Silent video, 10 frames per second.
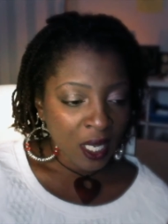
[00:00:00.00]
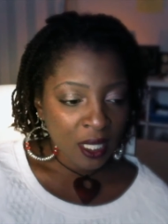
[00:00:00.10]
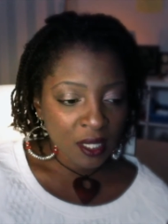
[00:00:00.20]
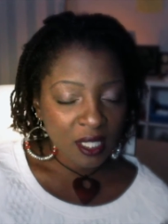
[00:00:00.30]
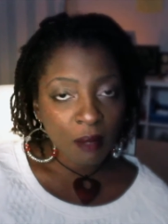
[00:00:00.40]

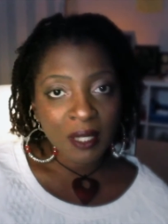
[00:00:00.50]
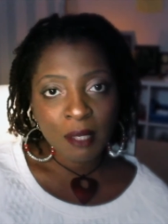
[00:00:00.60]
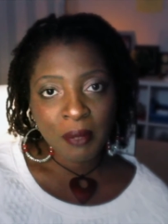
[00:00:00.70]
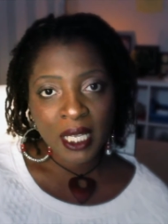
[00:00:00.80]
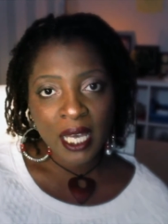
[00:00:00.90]
When
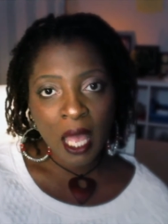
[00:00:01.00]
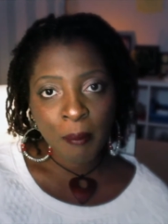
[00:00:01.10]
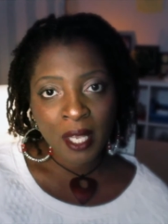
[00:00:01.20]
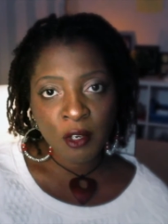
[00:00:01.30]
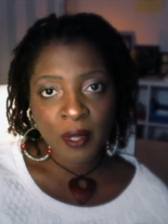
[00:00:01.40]
something bad
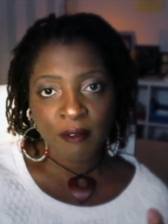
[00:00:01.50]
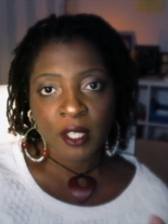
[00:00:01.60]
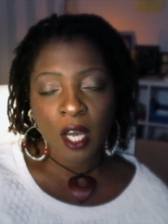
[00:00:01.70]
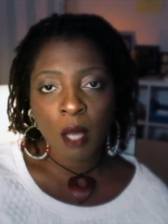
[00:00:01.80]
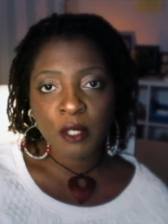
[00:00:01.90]
happened, you
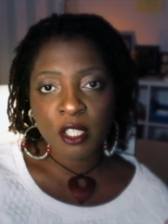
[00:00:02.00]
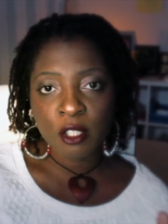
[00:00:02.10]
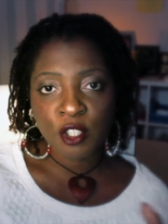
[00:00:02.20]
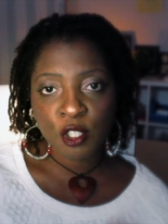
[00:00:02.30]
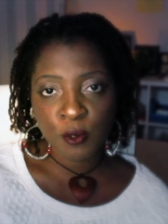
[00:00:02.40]
have the
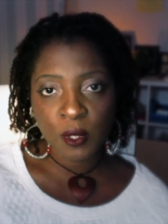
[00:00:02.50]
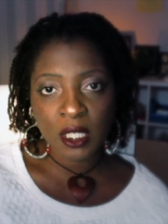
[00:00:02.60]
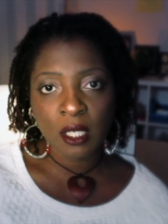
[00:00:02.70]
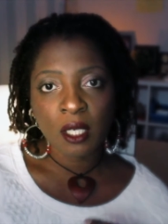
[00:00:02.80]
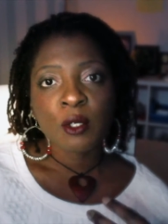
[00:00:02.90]
option of
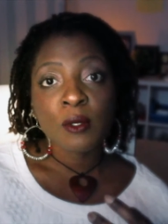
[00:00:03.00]
choosing